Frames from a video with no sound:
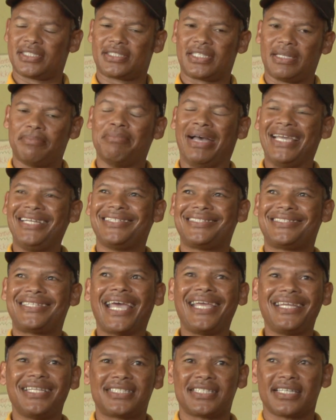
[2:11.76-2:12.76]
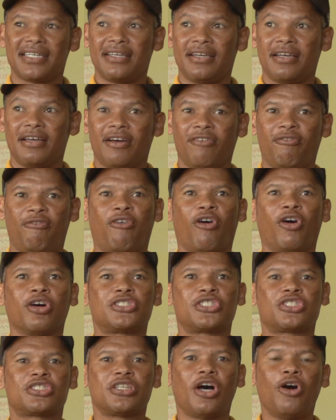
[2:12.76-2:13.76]
maintained for
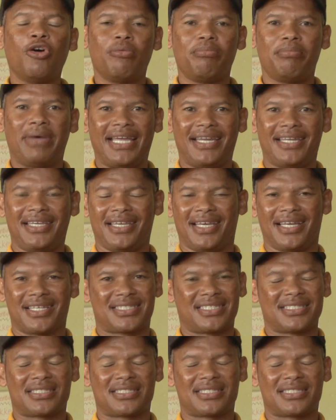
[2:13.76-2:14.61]
so many years.